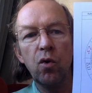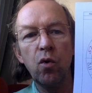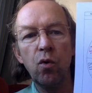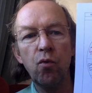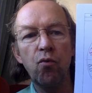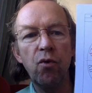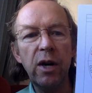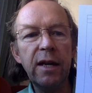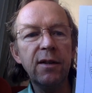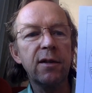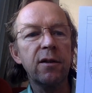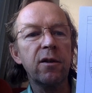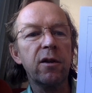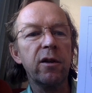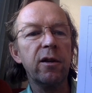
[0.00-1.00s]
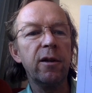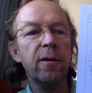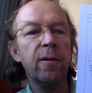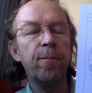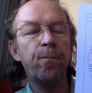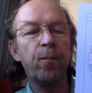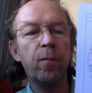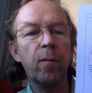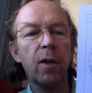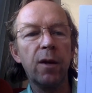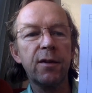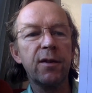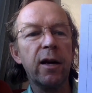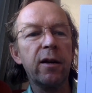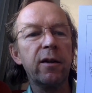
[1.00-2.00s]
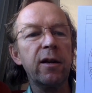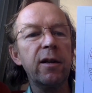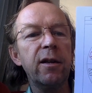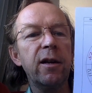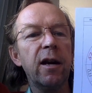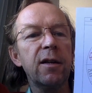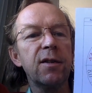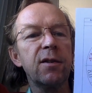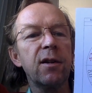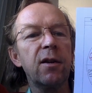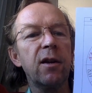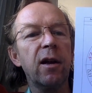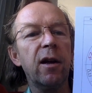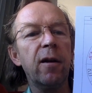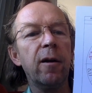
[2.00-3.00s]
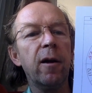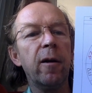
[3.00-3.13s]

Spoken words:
who recently, exactly yesterday,